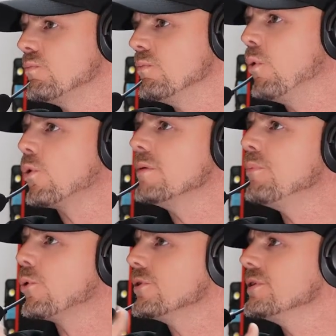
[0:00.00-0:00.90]
more
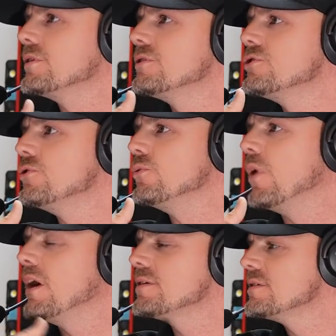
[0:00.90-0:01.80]
important
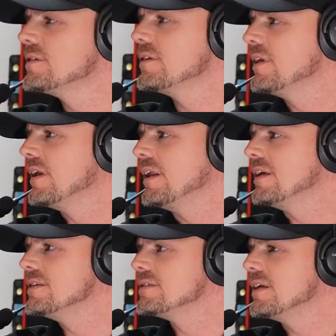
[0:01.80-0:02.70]
to us than it
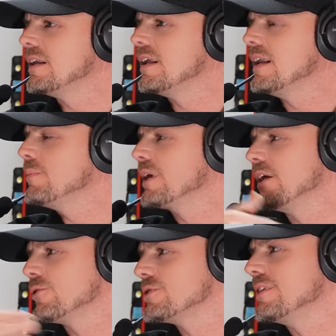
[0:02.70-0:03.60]
is in
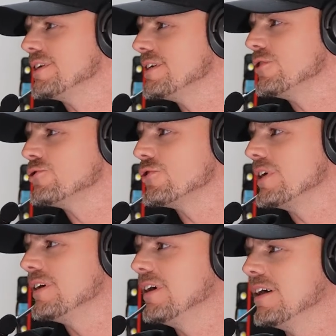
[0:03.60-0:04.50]
anybody else in this
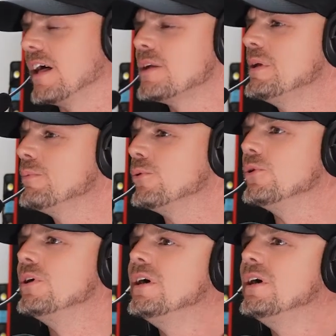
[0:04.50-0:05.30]
industry. A lot of people